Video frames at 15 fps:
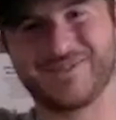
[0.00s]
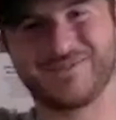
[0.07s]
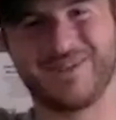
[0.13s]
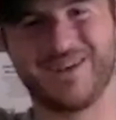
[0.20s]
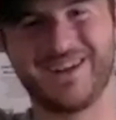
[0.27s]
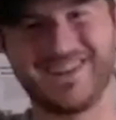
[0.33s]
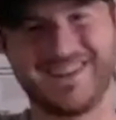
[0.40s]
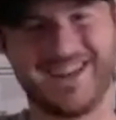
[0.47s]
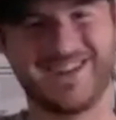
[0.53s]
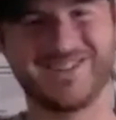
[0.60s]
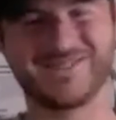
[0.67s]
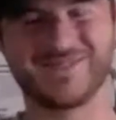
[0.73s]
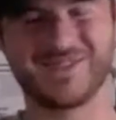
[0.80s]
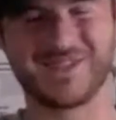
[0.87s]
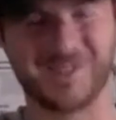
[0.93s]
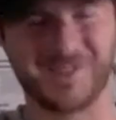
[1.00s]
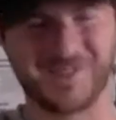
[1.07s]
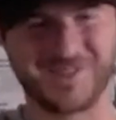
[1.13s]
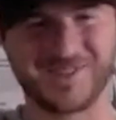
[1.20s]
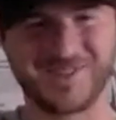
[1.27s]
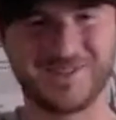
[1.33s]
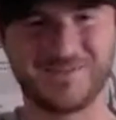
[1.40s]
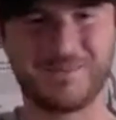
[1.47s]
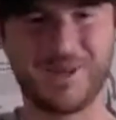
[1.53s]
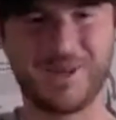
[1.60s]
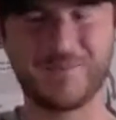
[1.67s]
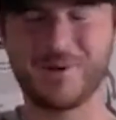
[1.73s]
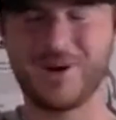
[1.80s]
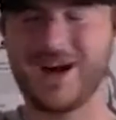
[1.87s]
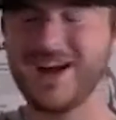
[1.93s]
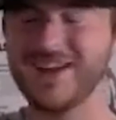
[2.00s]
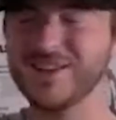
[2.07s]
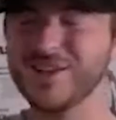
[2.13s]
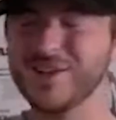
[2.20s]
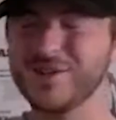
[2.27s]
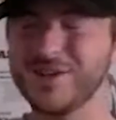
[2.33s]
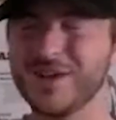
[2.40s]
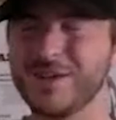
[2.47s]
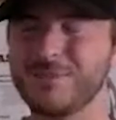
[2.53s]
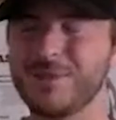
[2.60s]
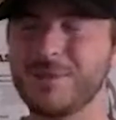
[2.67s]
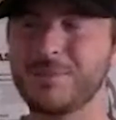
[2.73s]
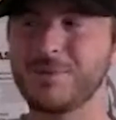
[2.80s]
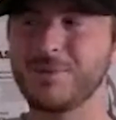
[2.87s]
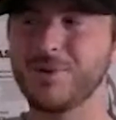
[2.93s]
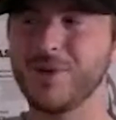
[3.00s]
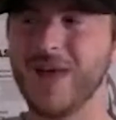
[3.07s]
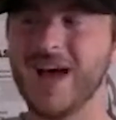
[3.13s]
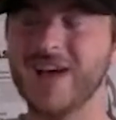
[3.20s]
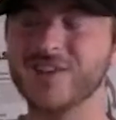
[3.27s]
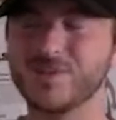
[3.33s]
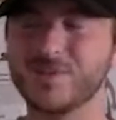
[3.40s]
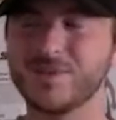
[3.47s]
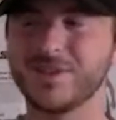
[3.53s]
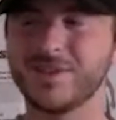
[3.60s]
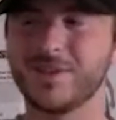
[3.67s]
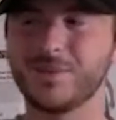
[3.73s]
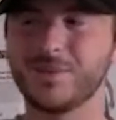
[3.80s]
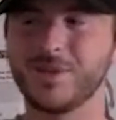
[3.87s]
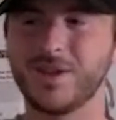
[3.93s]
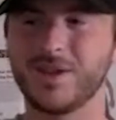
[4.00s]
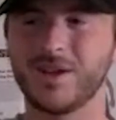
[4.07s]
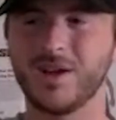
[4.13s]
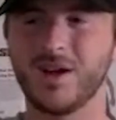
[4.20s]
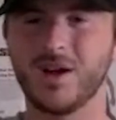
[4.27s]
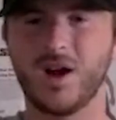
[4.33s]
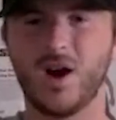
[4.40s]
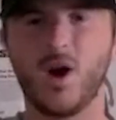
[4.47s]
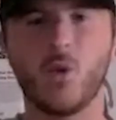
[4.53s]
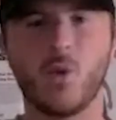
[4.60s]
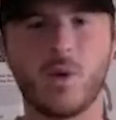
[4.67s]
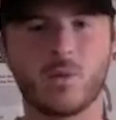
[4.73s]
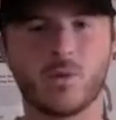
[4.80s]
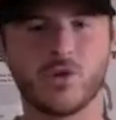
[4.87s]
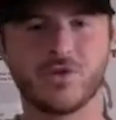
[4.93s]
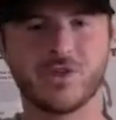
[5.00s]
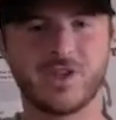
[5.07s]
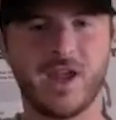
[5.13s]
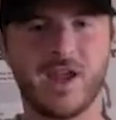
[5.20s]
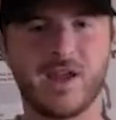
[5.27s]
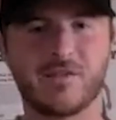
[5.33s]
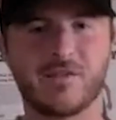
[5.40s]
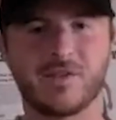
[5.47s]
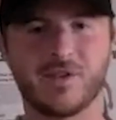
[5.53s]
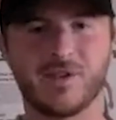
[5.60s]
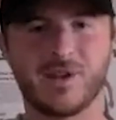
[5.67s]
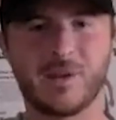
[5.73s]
my church. And I literally had people would ask me, they'd be like, "Oh, when were you saved?"